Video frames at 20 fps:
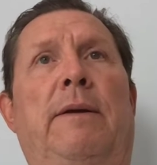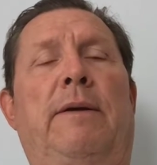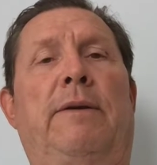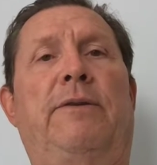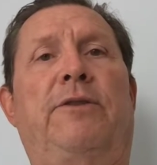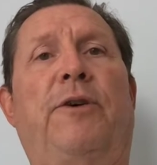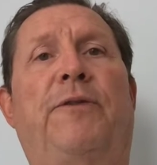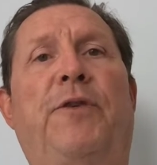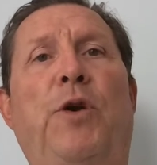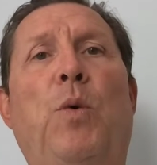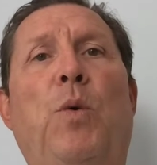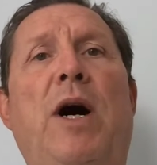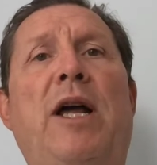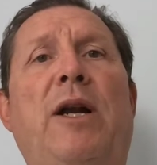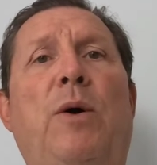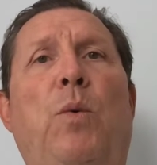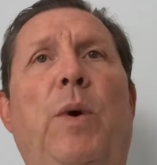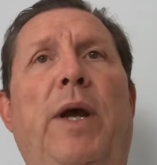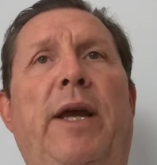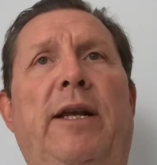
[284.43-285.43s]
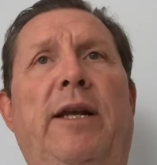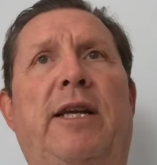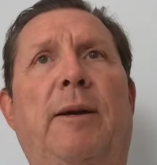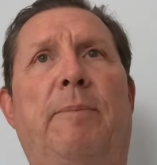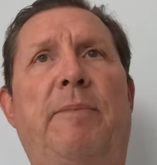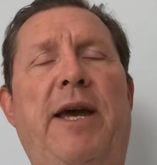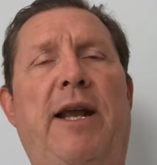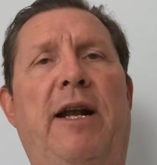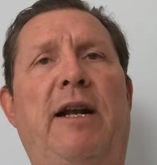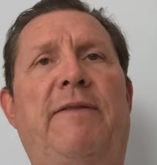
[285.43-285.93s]
So if you want to win
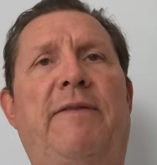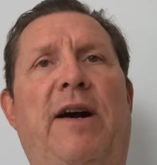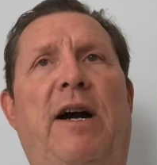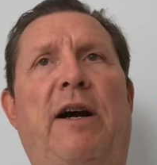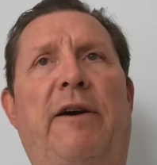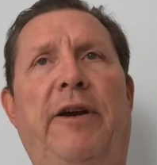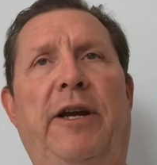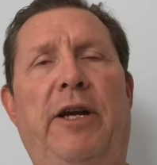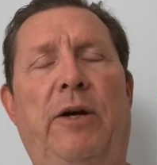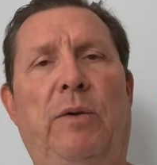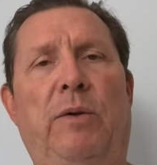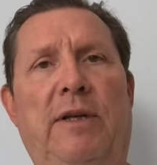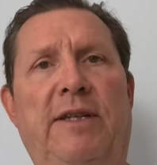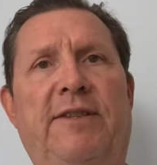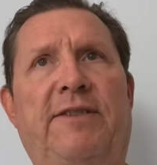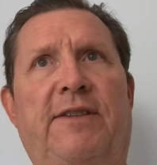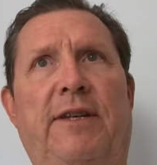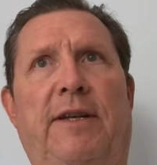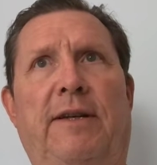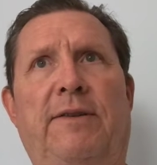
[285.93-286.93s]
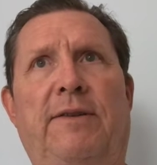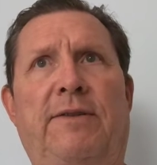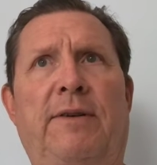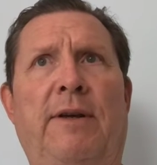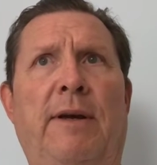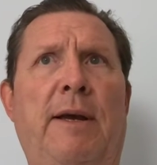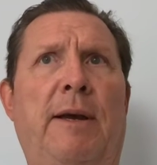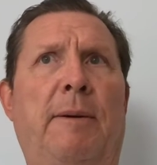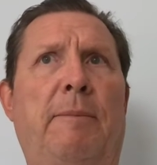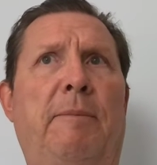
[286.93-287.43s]
competitive REO
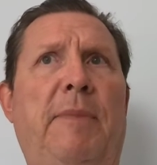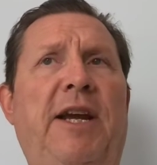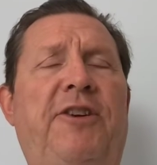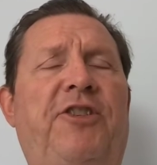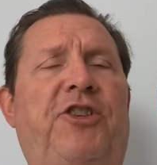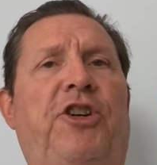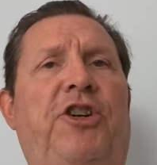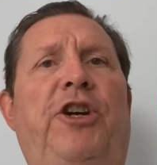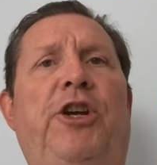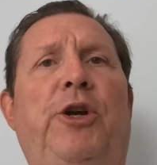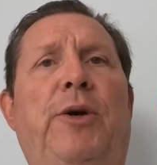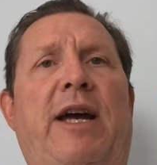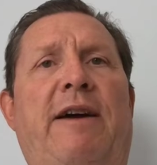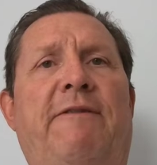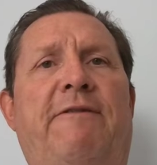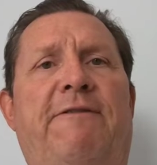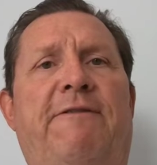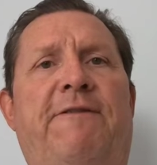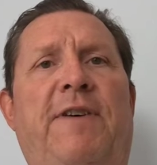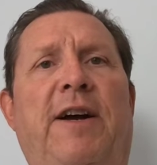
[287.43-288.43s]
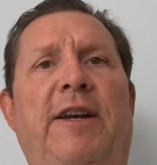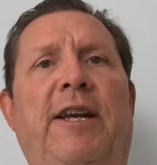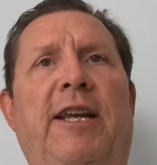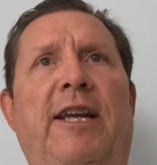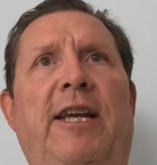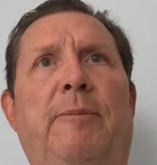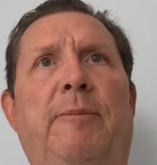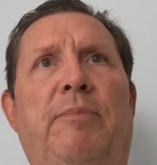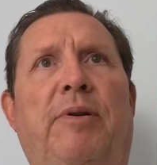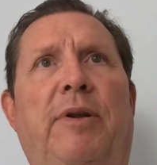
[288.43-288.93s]
listings, make sure you have
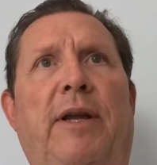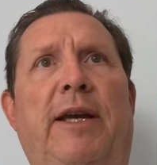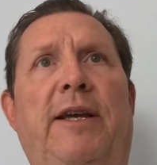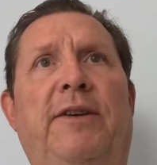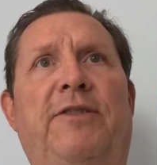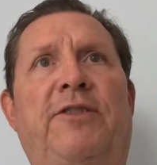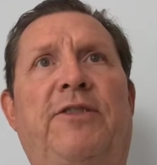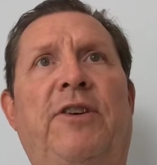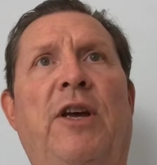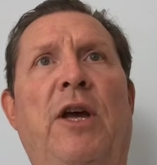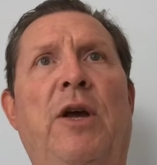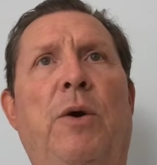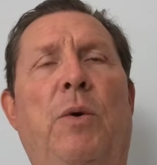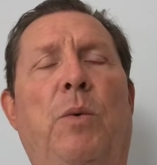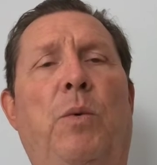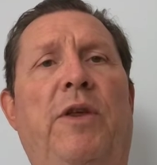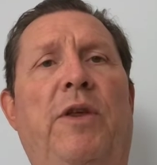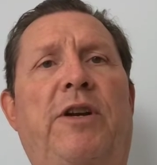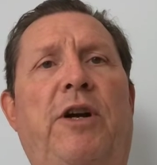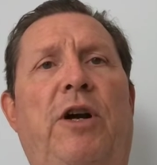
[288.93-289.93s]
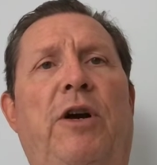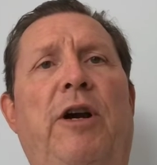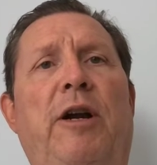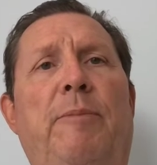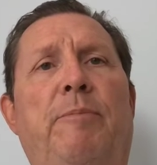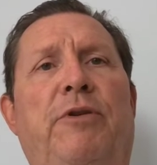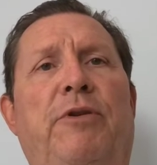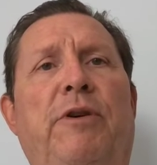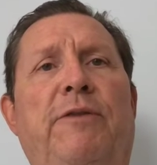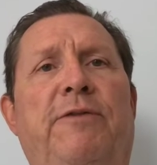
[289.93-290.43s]
funding in place with
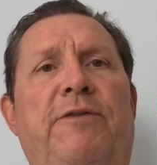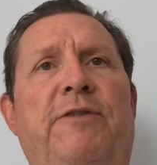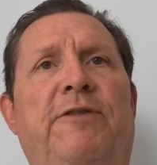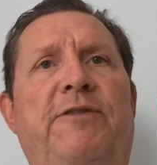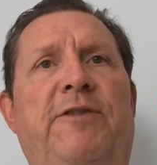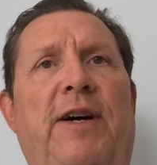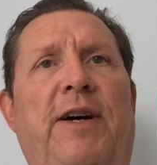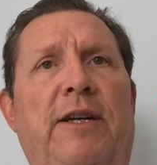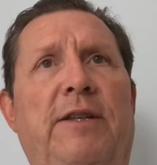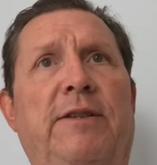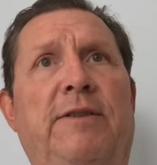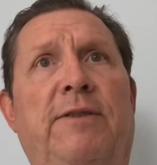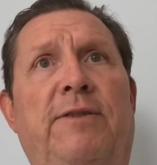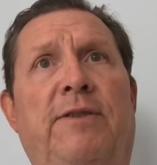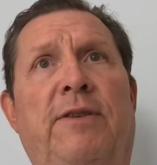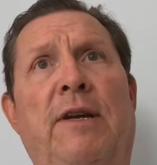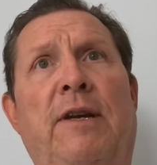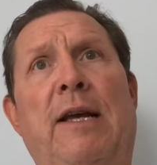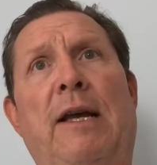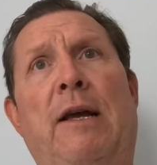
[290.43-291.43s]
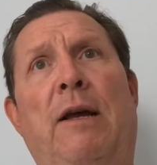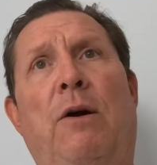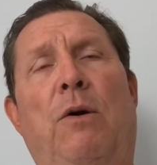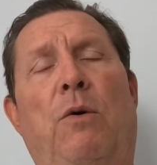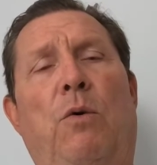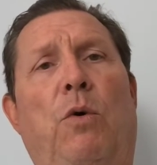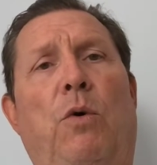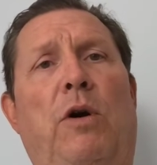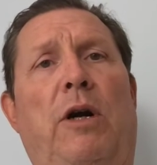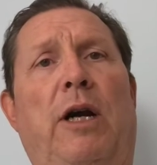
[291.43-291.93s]
current proof of funds
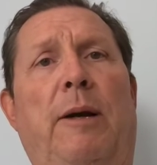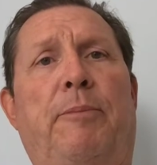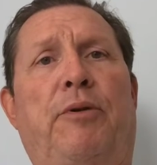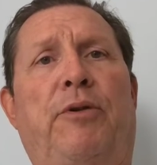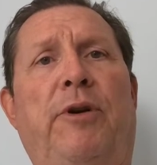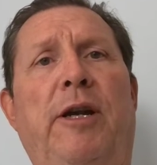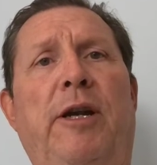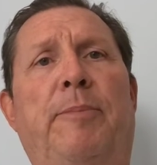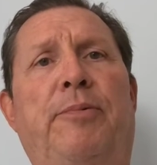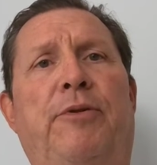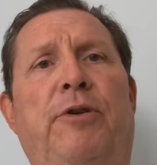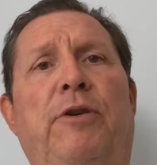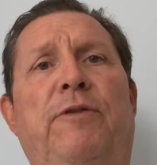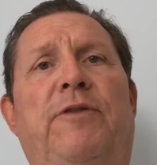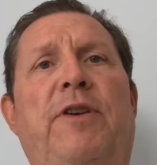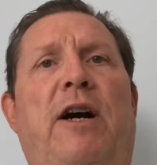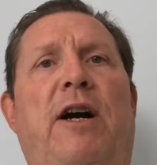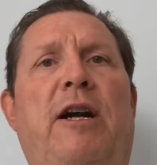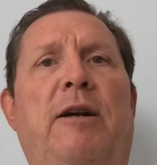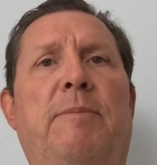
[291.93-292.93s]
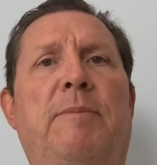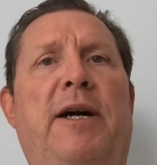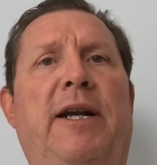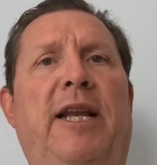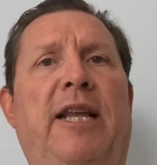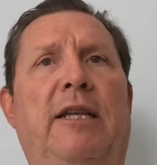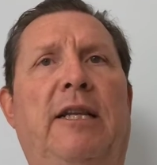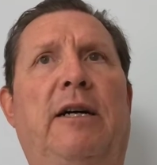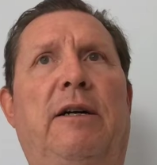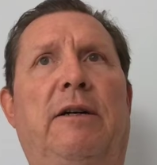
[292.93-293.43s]
or a pre-approved hard
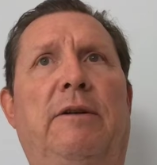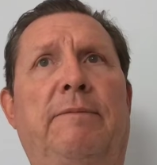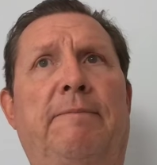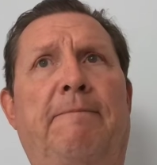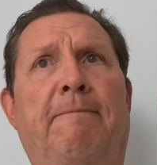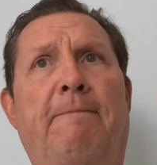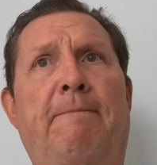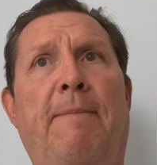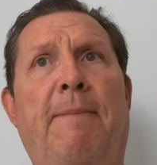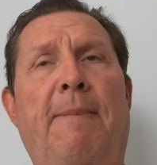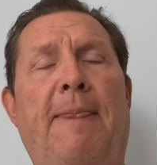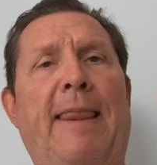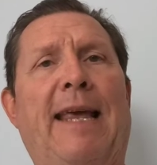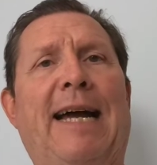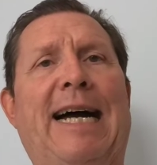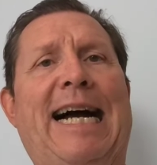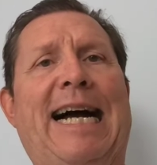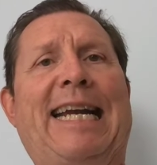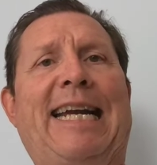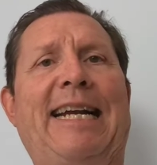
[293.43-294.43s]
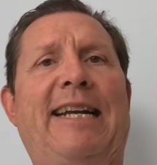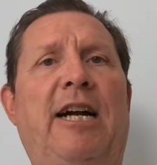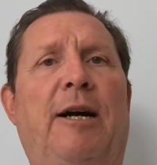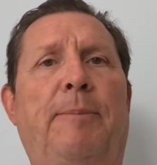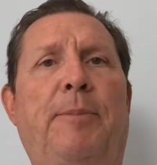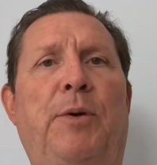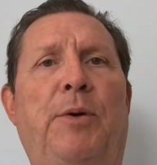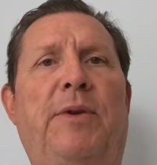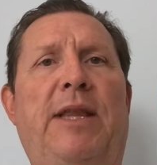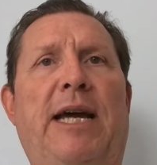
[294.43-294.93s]
money loan. I can
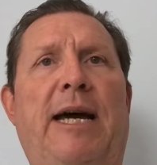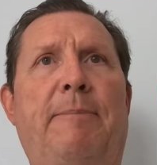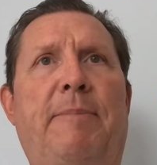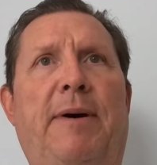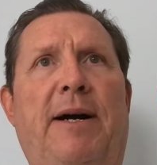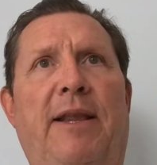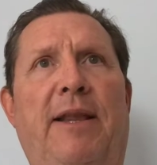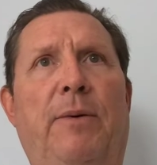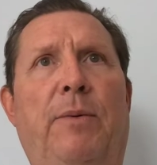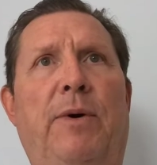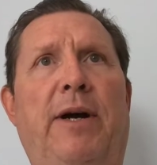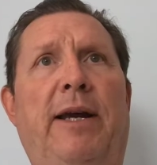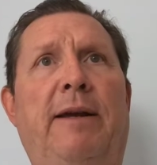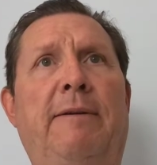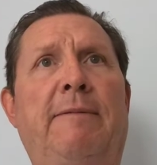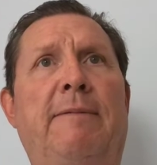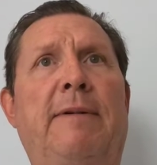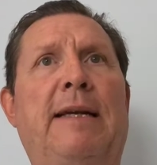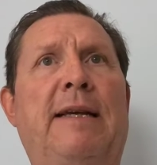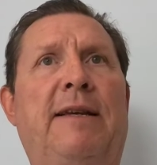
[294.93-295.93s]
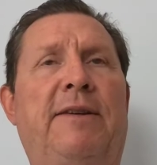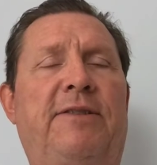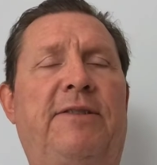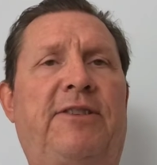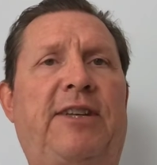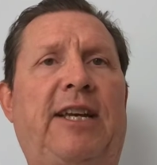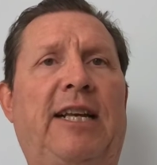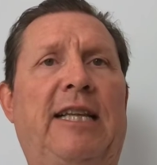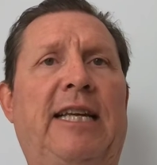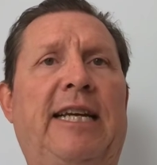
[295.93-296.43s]
help you with that, by the way.
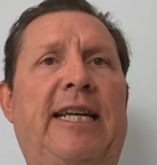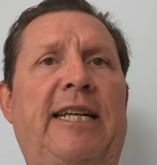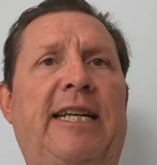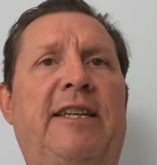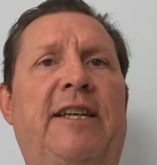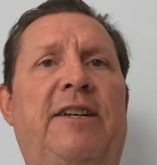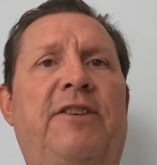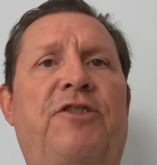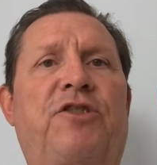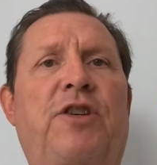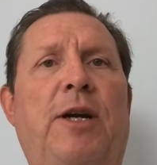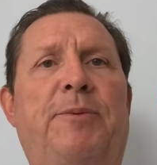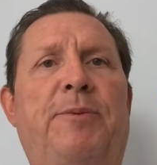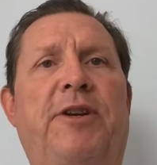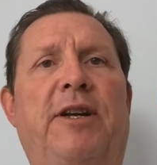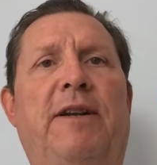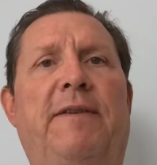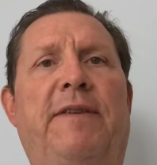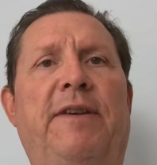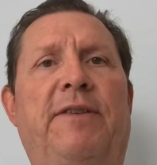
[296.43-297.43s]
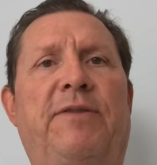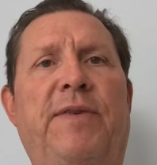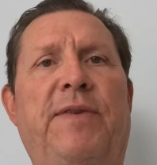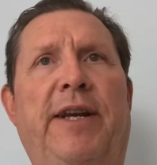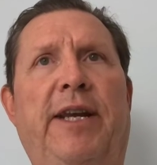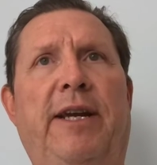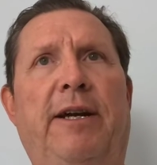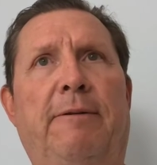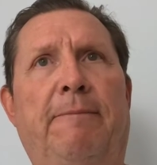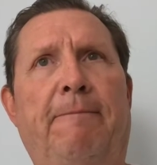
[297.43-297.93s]
See a link in the description of this
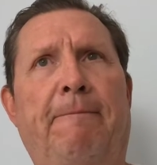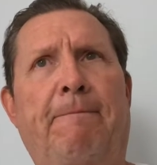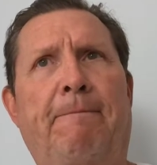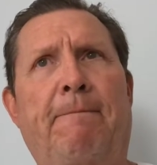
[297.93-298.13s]
video.